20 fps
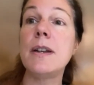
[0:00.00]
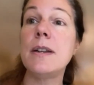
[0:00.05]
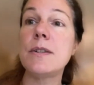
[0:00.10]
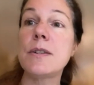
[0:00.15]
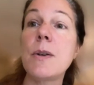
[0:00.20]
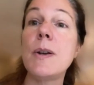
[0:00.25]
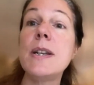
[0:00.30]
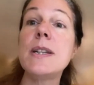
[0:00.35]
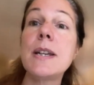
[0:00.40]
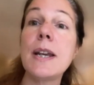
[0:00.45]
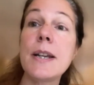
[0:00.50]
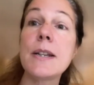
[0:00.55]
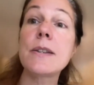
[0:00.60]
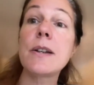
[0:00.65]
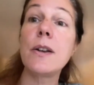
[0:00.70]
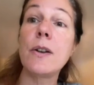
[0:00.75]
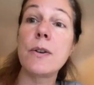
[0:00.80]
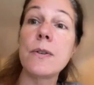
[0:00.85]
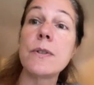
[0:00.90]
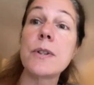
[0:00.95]
And it, so it
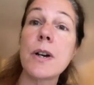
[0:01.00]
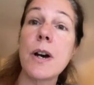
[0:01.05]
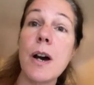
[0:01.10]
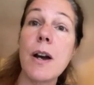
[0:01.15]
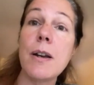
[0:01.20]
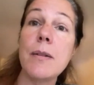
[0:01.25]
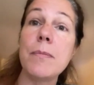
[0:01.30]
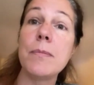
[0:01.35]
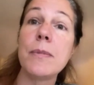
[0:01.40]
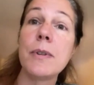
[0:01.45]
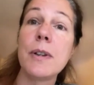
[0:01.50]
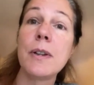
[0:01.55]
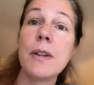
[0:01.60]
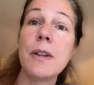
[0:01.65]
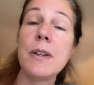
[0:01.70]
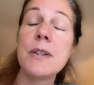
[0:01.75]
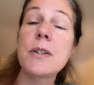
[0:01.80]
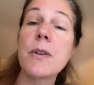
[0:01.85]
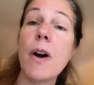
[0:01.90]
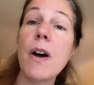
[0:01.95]
takes a long time
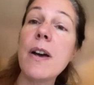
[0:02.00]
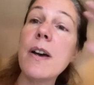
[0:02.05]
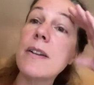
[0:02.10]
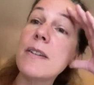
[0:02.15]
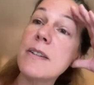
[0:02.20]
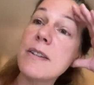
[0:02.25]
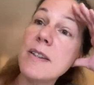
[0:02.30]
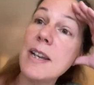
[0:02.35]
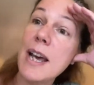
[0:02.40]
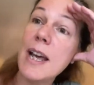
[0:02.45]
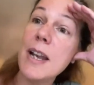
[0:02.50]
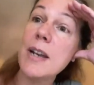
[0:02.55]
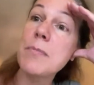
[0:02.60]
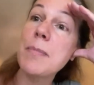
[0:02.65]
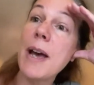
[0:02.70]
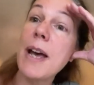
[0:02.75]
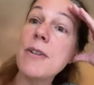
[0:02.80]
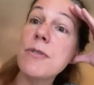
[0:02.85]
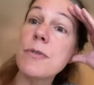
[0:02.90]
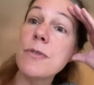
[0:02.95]
so I
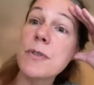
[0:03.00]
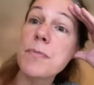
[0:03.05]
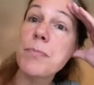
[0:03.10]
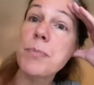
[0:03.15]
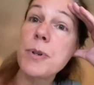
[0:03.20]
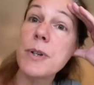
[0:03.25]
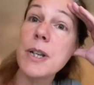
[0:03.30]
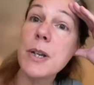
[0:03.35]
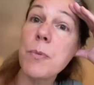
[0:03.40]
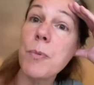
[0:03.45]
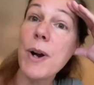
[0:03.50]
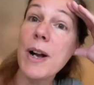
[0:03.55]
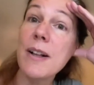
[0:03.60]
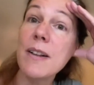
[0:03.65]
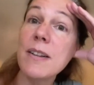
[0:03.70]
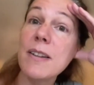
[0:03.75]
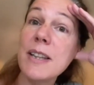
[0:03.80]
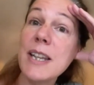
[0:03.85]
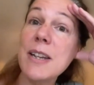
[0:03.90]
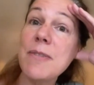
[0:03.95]
understand mandrills pretty
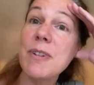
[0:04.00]
well,